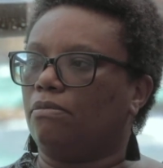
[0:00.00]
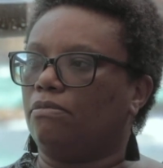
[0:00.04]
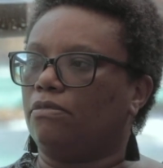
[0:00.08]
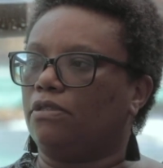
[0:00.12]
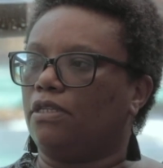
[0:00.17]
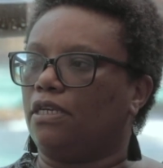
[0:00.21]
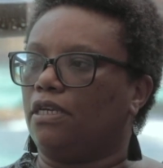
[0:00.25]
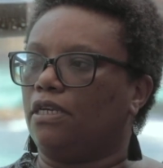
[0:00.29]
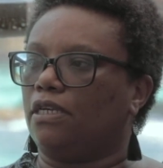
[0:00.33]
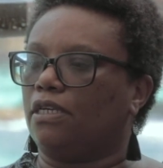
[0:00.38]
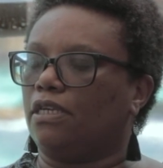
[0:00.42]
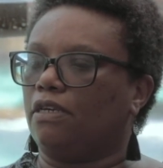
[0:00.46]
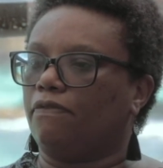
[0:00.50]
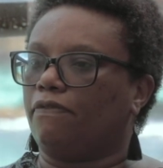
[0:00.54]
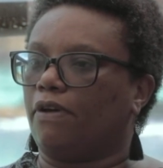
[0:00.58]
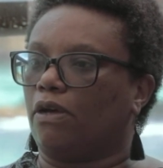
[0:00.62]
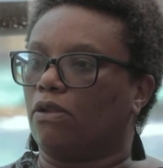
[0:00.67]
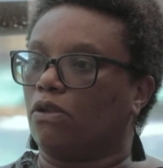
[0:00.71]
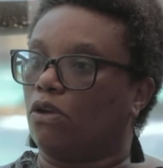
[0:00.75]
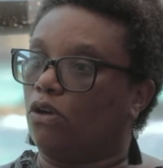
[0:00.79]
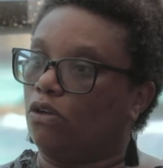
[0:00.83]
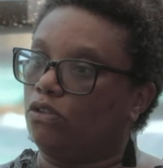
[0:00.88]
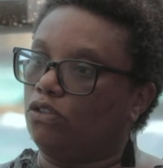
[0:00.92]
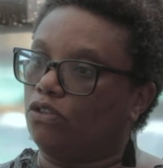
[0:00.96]
They give
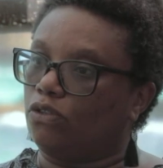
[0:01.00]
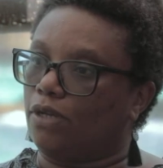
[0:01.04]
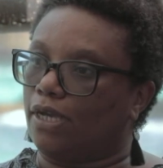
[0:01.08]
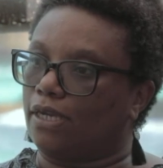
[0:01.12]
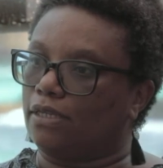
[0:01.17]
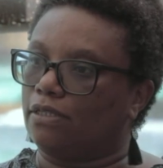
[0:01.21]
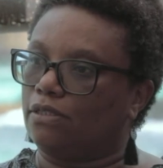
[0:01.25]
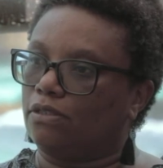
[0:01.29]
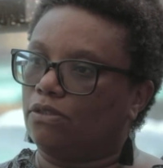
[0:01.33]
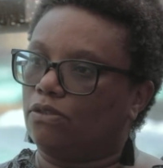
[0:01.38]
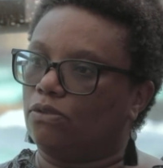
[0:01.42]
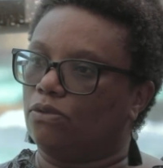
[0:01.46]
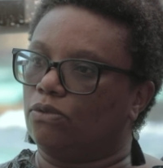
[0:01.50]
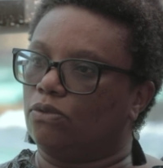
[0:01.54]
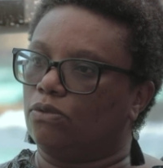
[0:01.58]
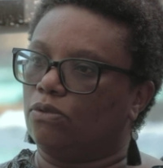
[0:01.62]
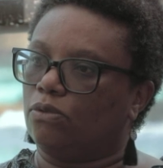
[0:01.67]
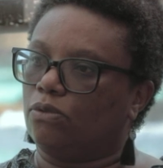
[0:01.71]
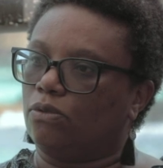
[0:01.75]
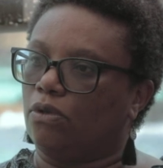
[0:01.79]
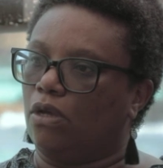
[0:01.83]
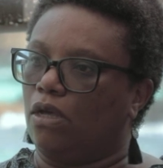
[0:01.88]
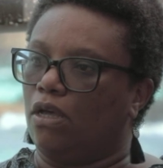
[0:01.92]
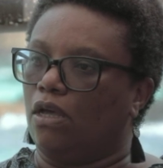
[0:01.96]
out contracts
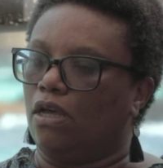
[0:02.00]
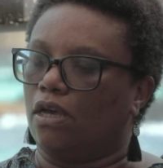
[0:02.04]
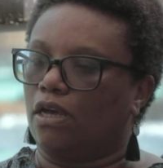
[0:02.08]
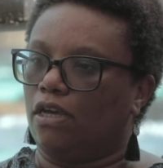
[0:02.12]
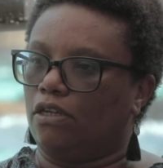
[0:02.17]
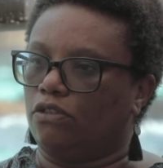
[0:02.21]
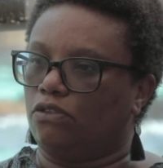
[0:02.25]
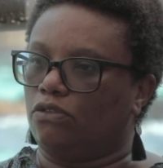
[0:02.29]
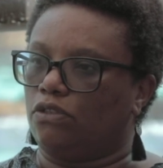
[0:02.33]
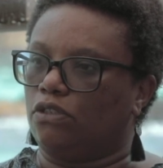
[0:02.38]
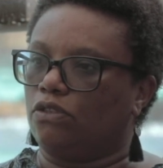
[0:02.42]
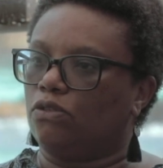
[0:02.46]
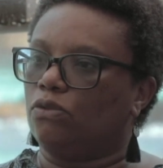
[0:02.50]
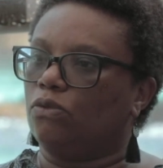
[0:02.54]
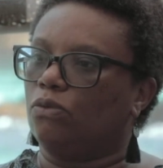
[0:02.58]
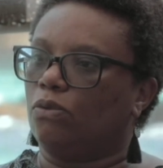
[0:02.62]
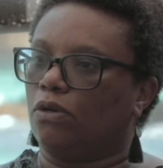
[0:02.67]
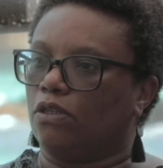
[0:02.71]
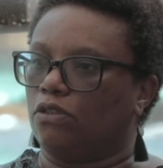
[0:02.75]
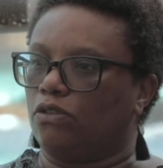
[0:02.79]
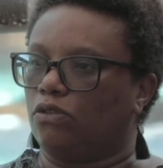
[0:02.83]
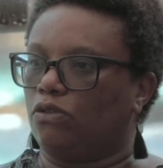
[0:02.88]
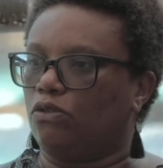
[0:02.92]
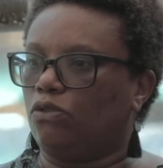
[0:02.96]
to countries who
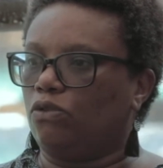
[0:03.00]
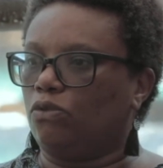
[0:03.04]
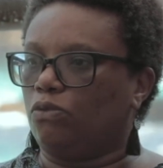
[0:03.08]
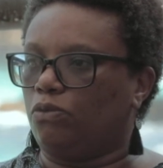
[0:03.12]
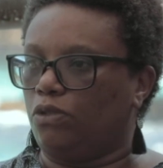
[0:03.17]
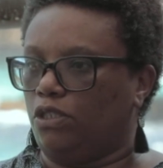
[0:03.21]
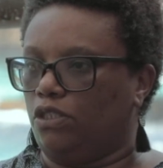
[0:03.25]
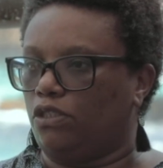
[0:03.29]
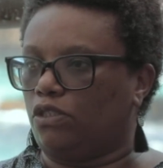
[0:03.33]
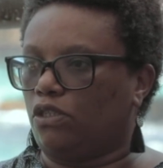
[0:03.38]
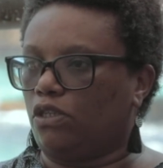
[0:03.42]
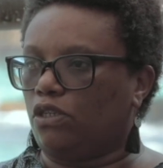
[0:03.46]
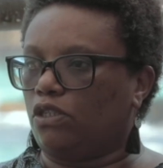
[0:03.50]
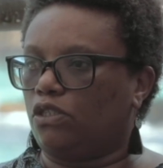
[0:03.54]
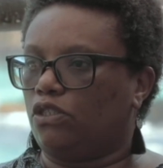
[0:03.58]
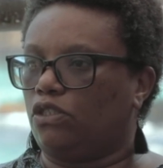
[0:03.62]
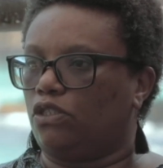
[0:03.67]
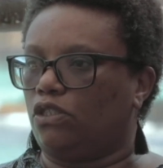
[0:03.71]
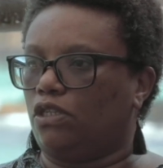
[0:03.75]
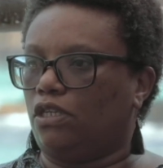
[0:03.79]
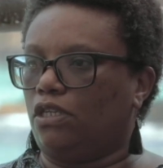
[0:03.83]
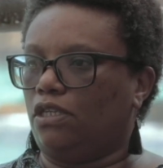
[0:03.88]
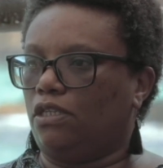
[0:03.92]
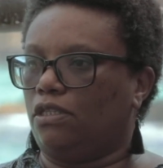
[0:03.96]
wants to do
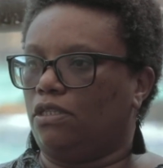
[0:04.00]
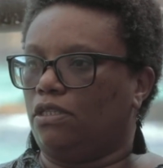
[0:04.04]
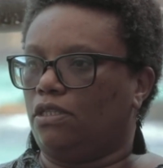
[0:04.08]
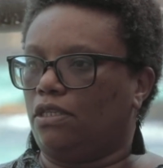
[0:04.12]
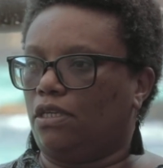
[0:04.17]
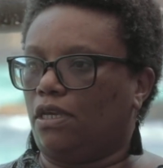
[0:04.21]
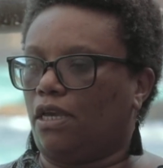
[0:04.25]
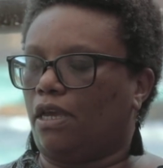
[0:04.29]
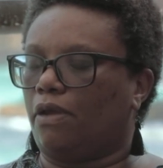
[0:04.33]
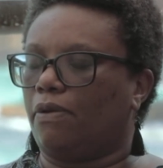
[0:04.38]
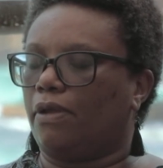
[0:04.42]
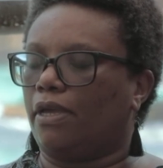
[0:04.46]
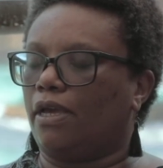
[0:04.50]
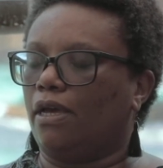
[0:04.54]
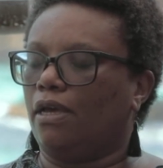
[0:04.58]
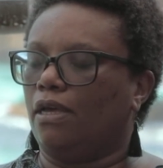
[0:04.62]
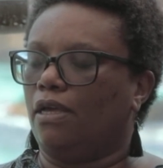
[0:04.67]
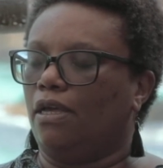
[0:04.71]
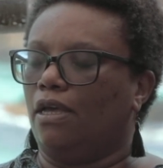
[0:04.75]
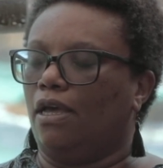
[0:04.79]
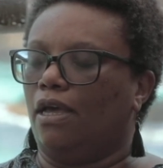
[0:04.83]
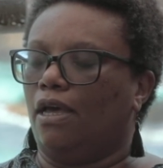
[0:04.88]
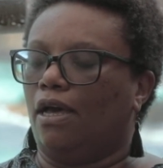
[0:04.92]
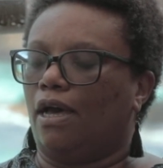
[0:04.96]
research in the area.
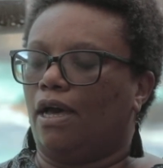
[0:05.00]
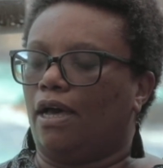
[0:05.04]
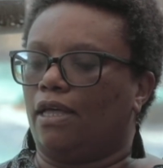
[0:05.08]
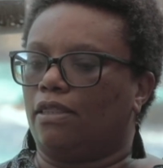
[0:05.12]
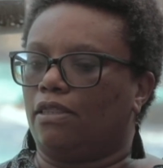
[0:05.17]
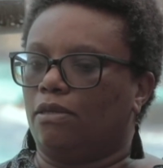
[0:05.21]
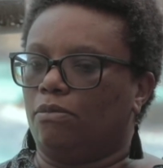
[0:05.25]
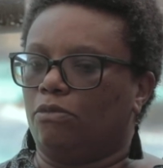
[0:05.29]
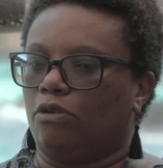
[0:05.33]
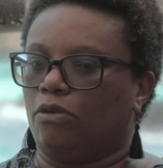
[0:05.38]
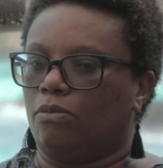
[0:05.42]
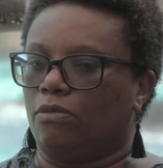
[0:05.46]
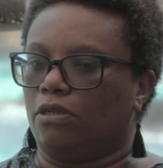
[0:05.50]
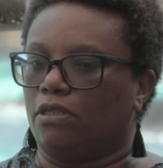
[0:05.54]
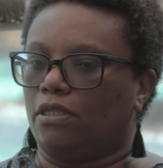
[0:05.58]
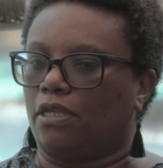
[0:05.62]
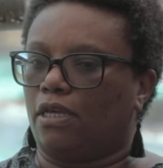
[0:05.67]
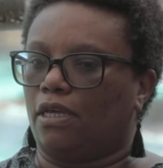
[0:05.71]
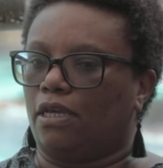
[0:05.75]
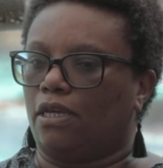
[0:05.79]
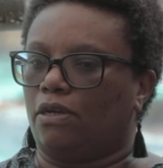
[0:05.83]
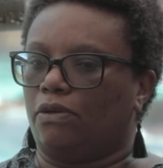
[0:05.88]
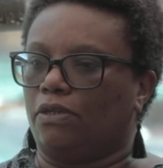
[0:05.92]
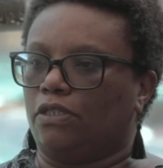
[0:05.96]
At the moment,
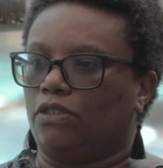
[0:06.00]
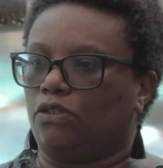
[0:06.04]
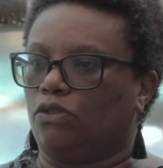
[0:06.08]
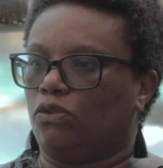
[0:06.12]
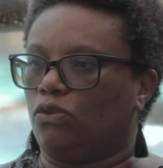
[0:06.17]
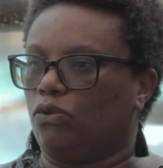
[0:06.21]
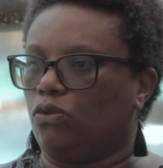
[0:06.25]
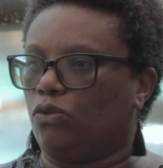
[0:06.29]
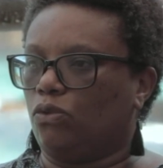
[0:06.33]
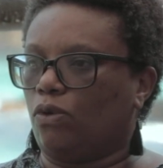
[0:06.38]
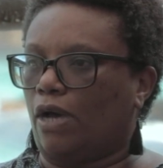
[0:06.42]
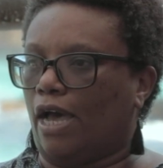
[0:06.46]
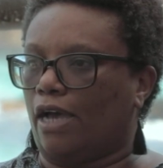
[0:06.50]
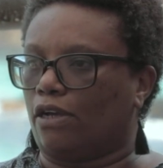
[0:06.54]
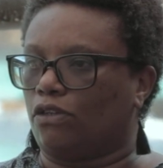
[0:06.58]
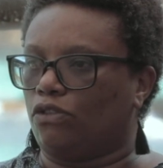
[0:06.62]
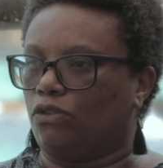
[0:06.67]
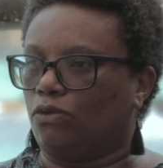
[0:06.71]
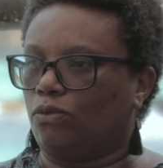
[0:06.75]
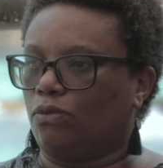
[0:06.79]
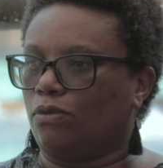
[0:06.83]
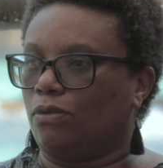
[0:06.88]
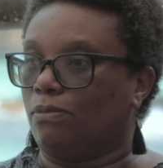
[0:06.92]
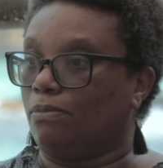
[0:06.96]
there is no
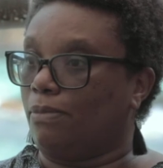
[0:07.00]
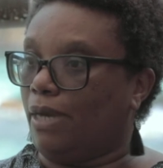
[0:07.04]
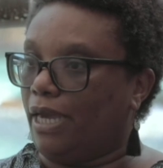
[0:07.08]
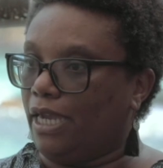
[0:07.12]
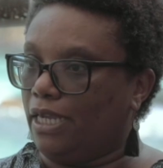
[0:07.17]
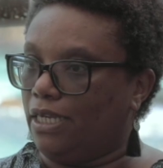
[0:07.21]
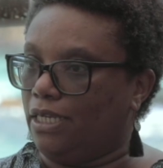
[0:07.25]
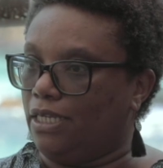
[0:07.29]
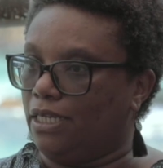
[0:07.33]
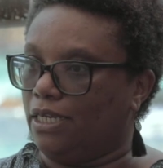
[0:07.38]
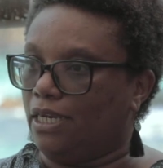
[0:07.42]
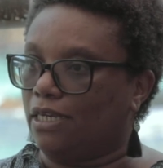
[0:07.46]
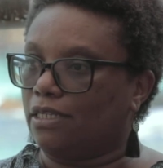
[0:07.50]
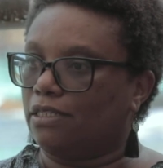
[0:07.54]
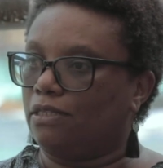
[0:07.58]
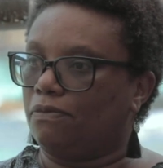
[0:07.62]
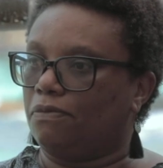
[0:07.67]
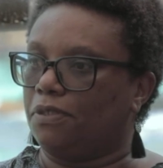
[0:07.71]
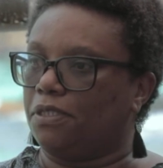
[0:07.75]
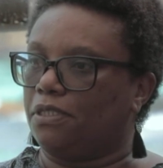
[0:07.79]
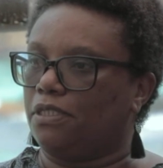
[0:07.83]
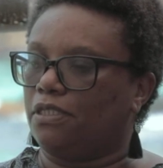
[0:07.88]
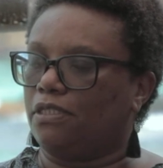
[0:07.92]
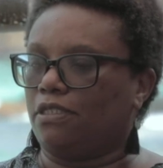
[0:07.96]
actual mining
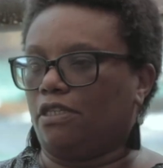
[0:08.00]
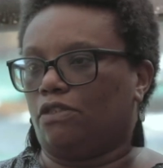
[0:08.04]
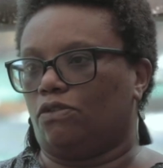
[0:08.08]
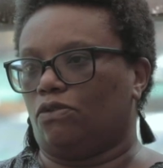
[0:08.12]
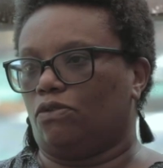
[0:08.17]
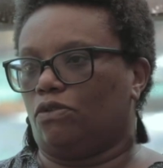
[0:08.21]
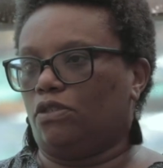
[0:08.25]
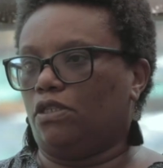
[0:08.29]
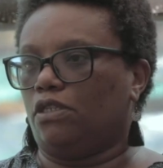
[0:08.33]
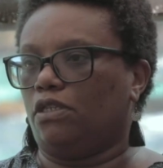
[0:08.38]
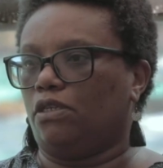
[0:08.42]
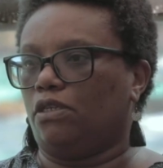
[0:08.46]
activities, there's only